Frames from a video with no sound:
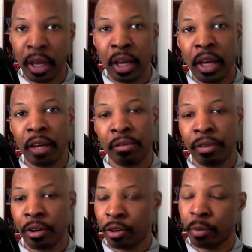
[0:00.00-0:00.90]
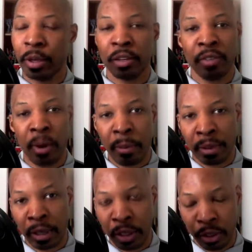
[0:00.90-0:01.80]
if there's a piece of armor that
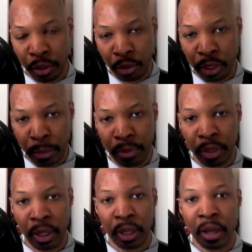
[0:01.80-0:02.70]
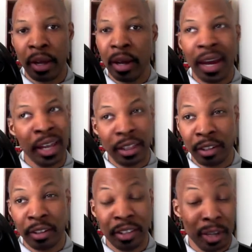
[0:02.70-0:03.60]
can do something, and this
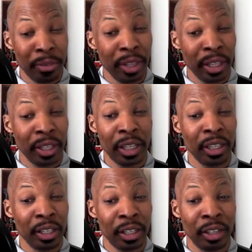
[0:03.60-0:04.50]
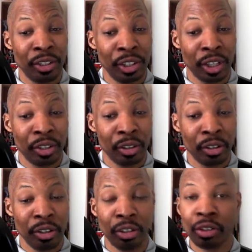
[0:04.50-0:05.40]
is something that is just
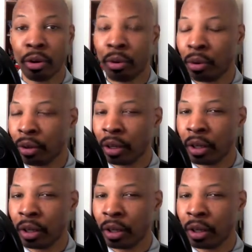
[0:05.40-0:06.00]
sold,